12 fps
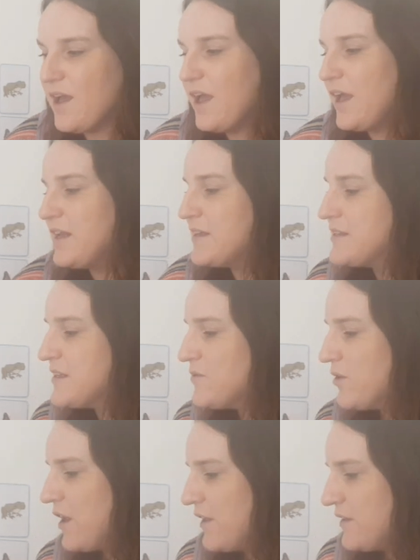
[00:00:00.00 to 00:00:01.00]
let's see
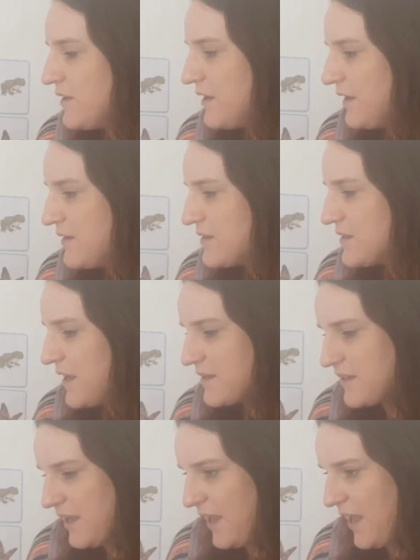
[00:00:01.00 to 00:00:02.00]
what other
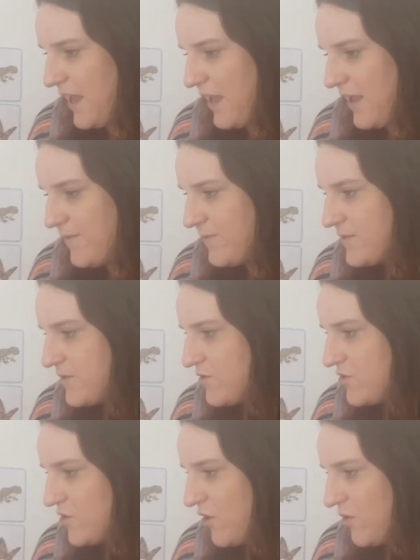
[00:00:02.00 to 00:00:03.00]
insects I have to
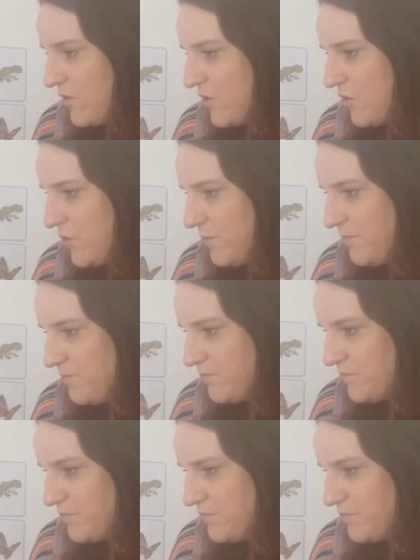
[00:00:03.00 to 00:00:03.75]
show you.